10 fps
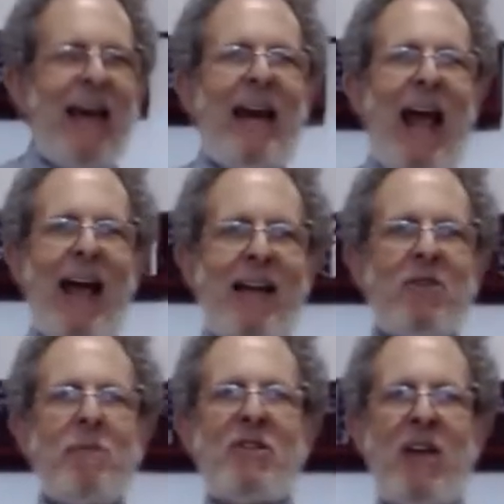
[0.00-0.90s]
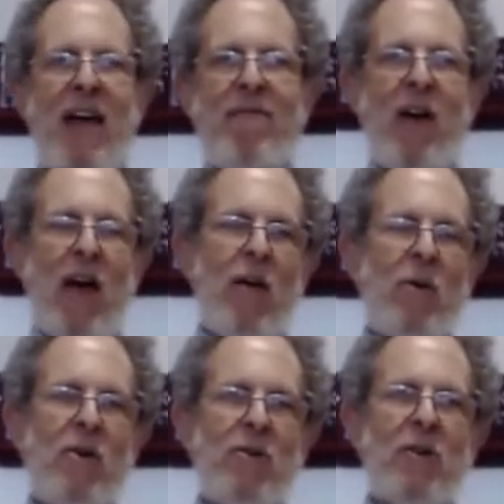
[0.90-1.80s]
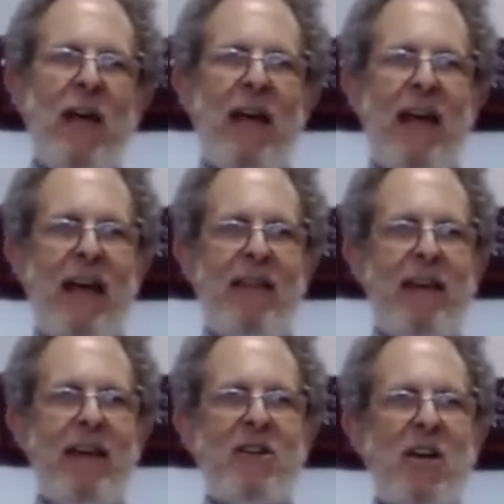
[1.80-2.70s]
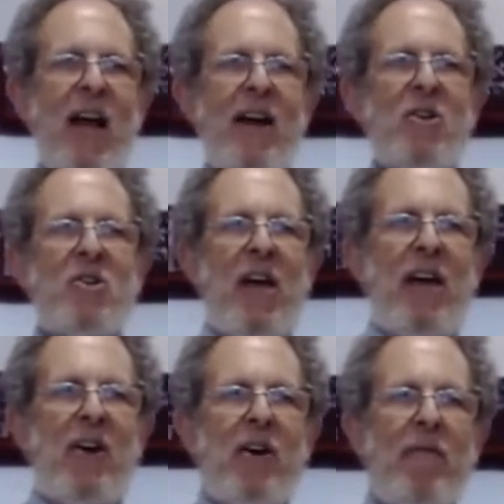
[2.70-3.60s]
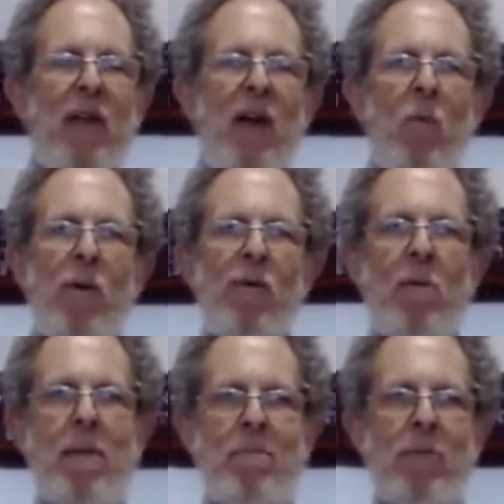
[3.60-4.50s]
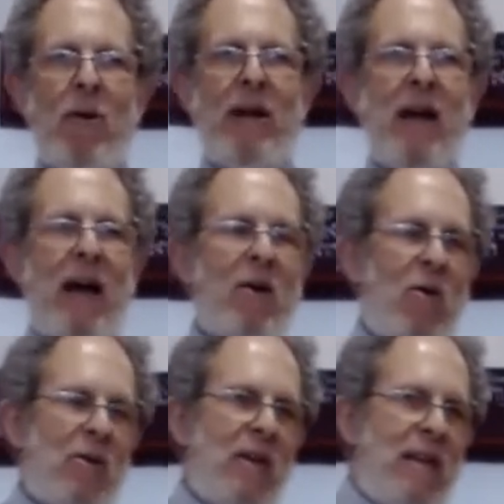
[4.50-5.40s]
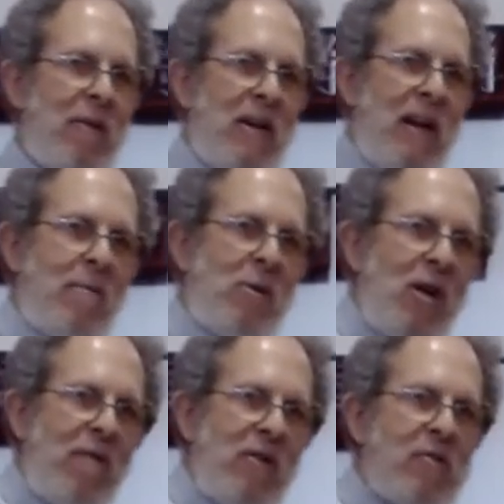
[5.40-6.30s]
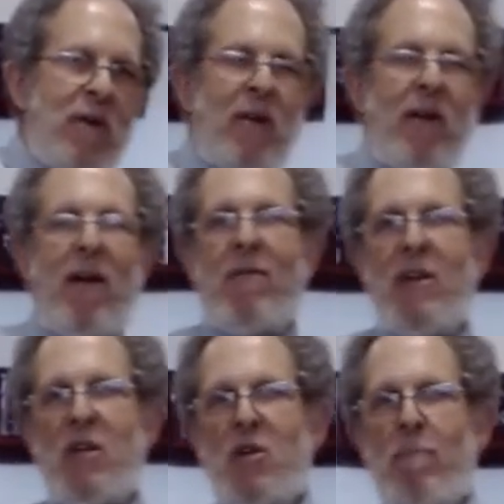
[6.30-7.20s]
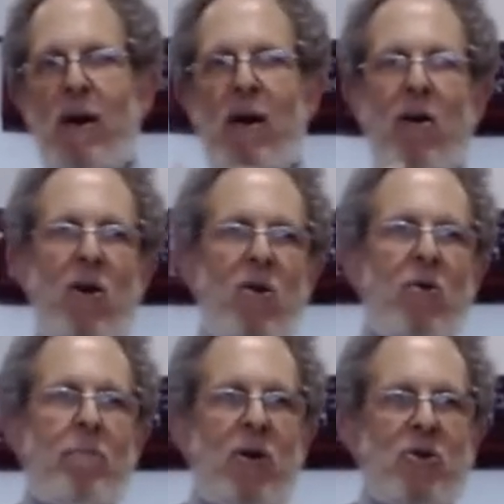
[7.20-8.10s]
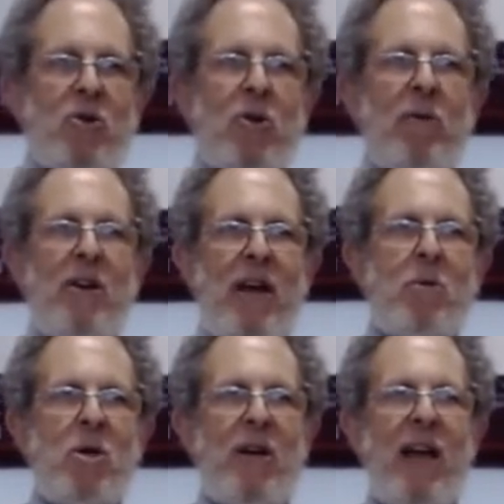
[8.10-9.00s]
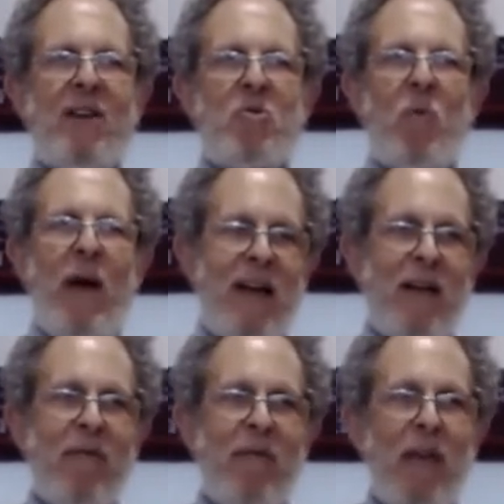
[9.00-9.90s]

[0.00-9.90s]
as Messiah followers, in the entire Seder, we're remembering not only the redemption of Israel out of Egypt, but our own personal redemption as well.